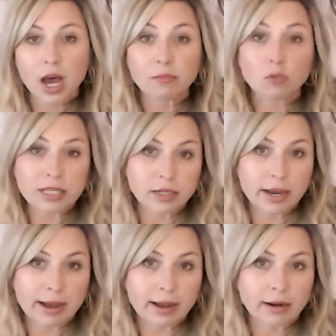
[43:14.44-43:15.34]
We
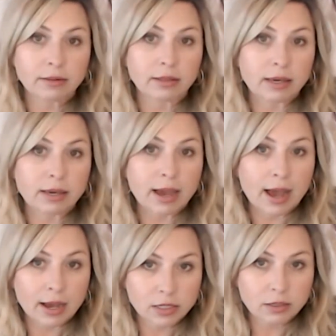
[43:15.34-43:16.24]
did add the
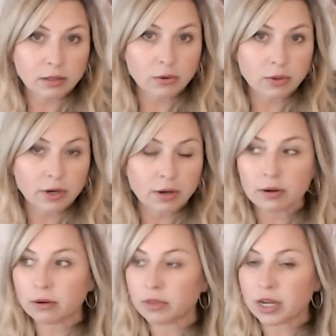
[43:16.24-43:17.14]
ASTA
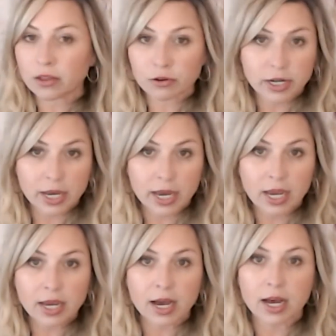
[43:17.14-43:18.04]
logo the other
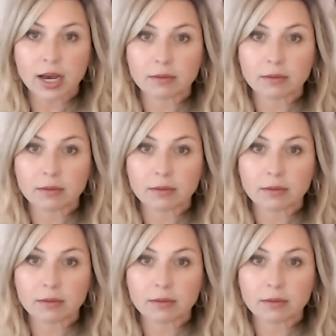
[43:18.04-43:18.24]
day.